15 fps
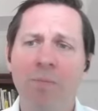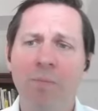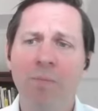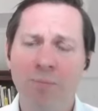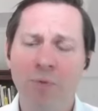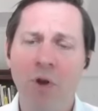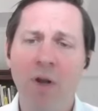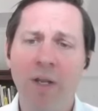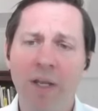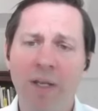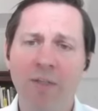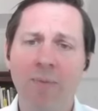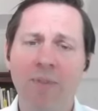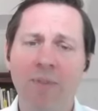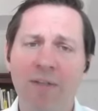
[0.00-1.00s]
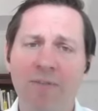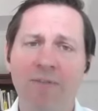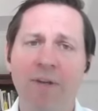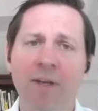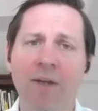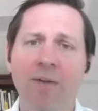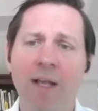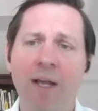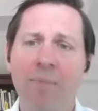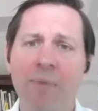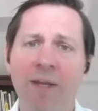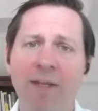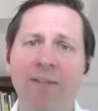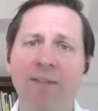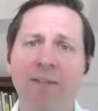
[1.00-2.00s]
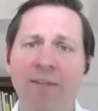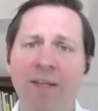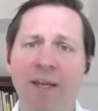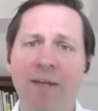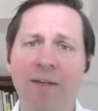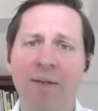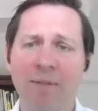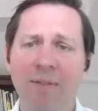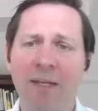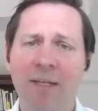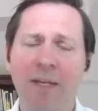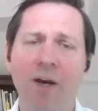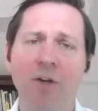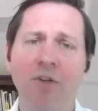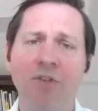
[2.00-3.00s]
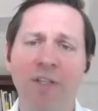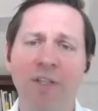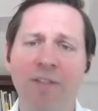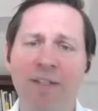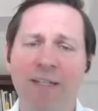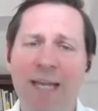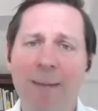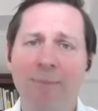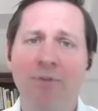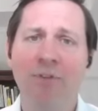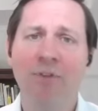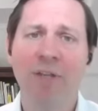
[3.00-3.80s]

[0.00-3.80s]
brought in specific cloud-based technology to capture